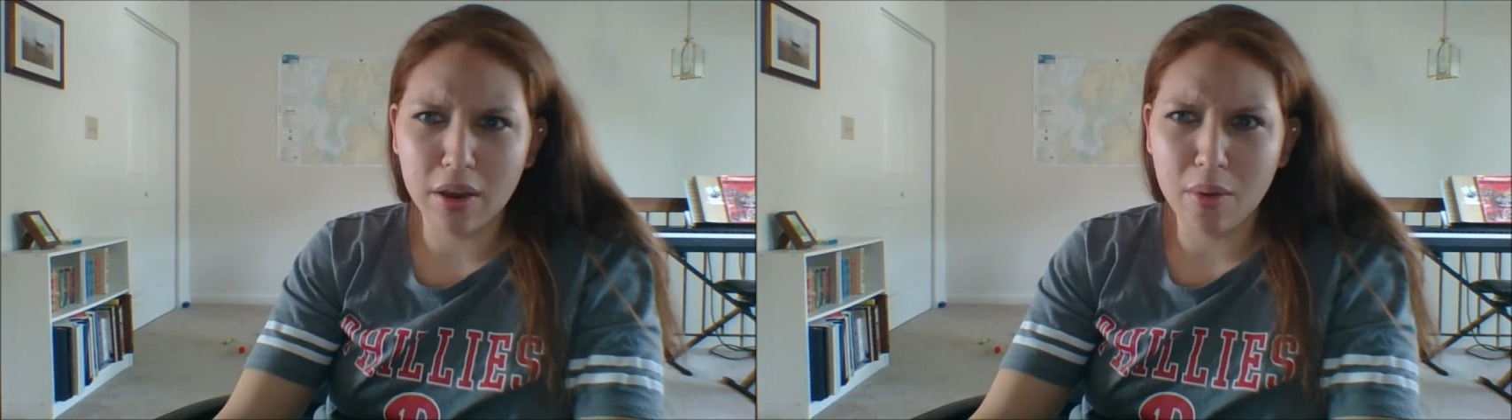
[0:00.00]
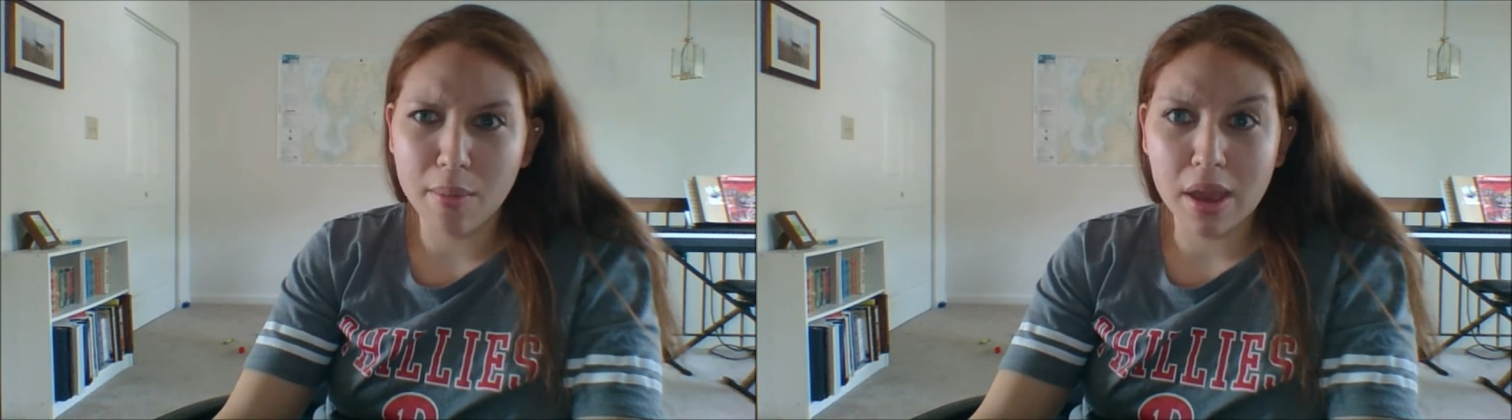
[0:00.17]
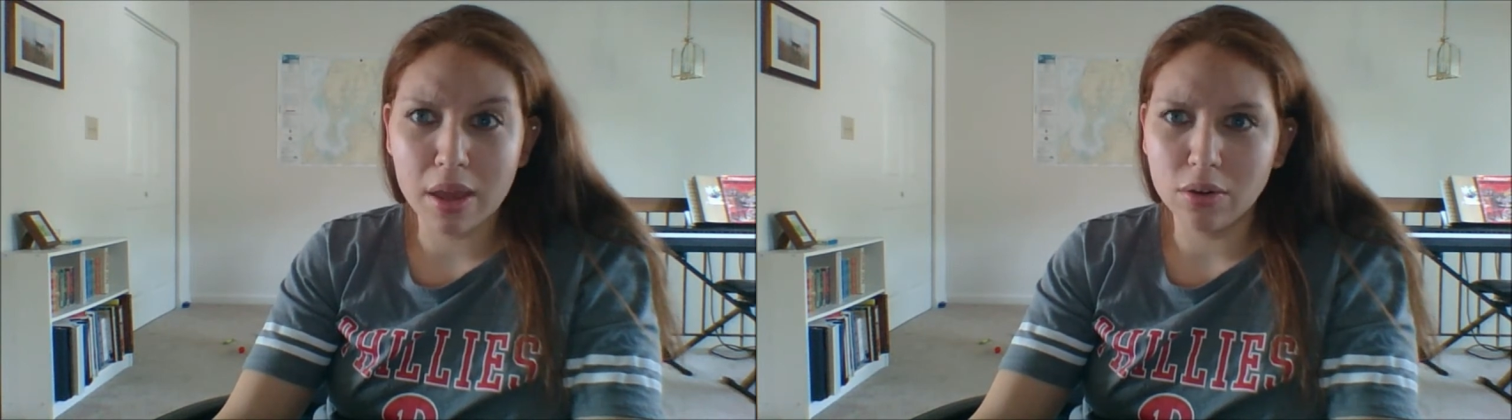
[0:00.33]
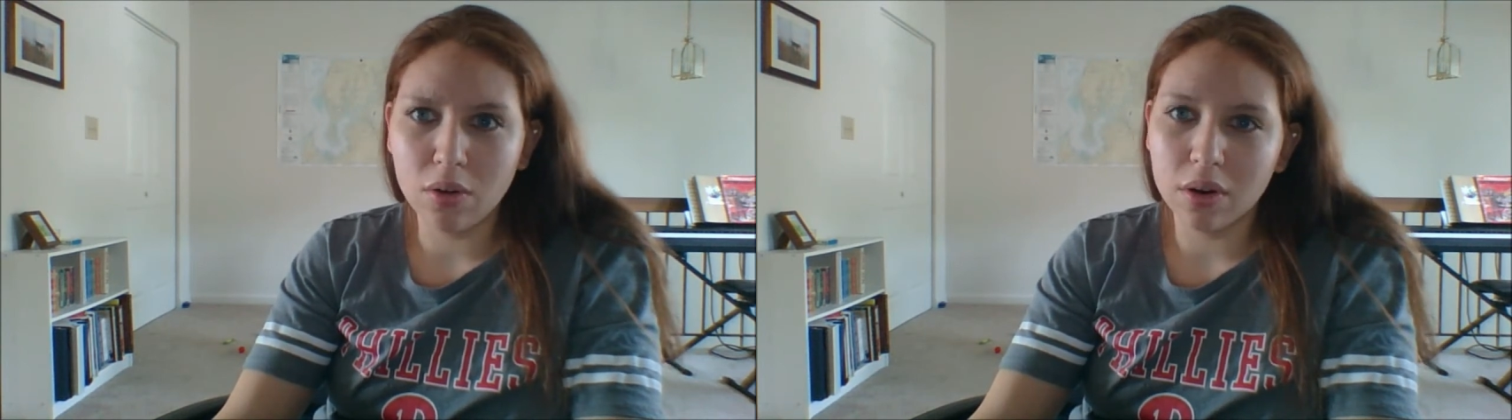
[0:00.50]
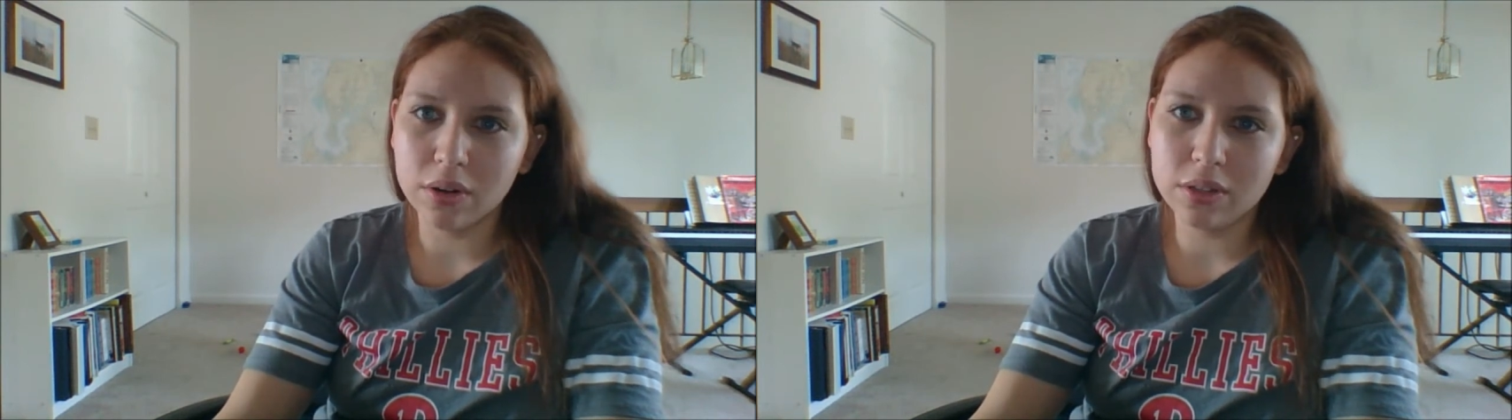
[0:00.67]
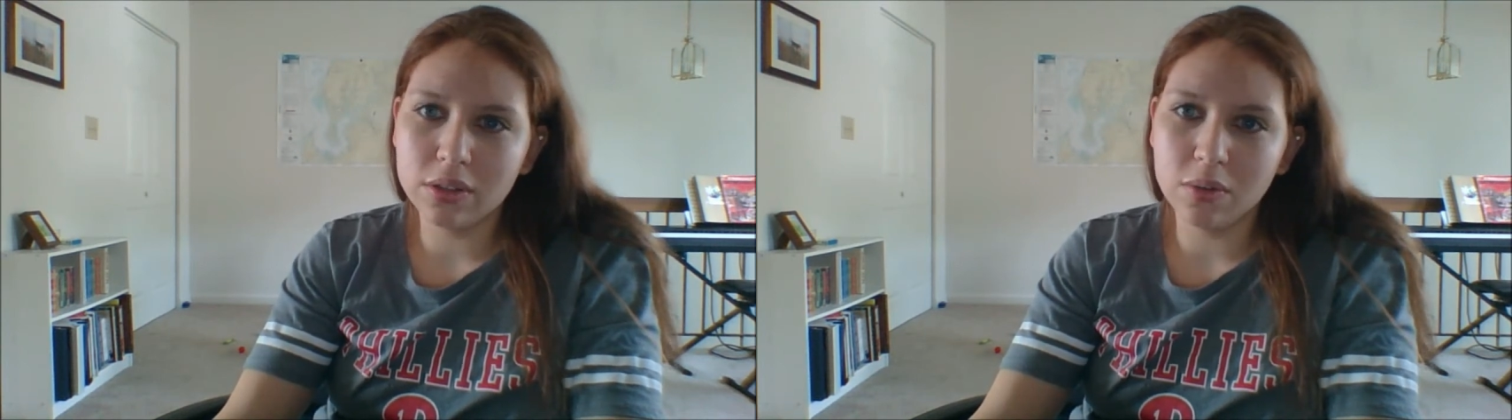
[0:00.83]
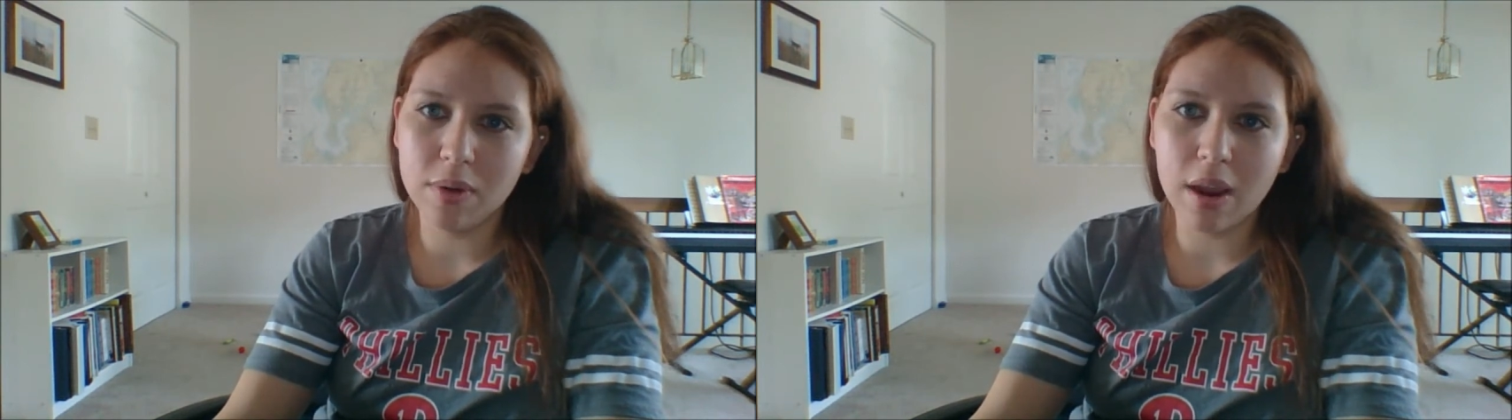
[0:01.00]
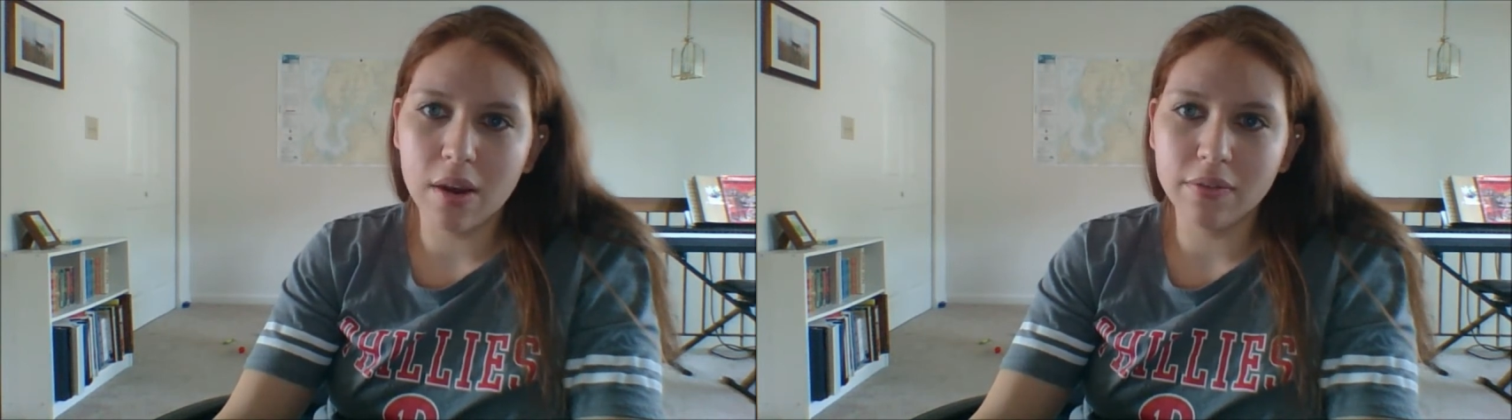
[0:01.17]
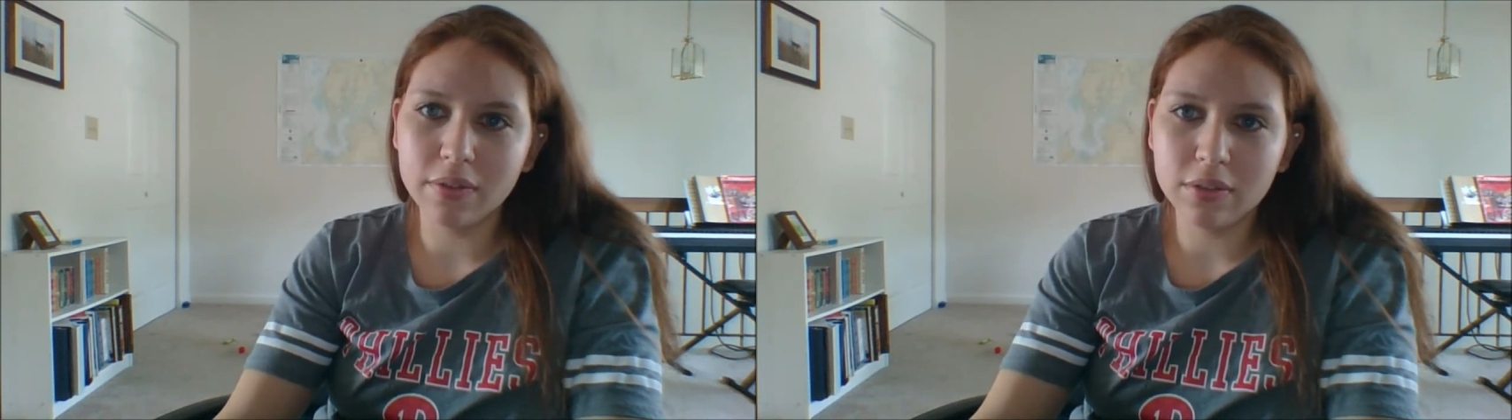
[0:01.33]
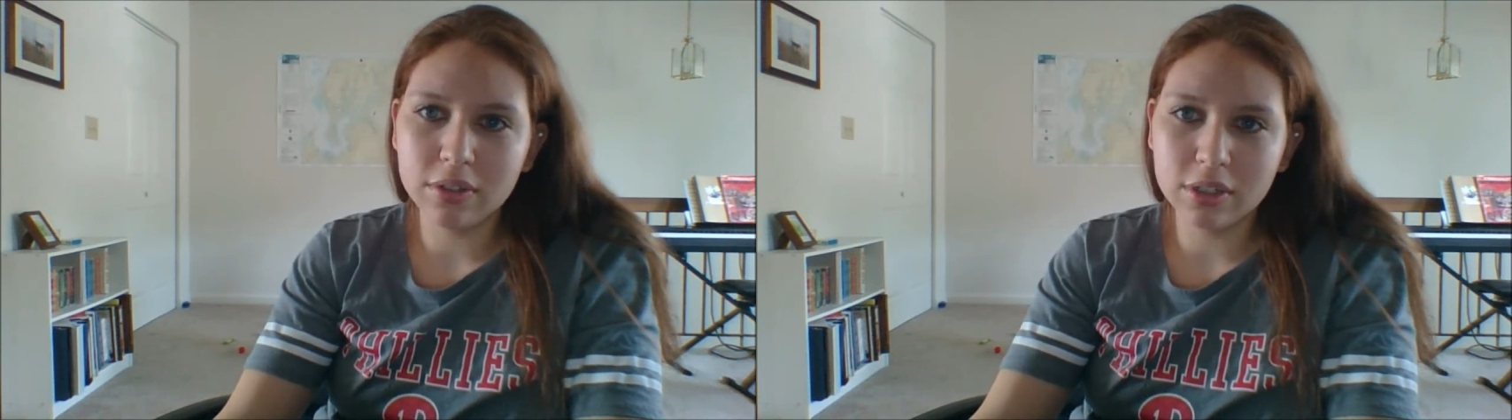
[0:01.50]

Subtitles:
oh man, Korra is too powerful.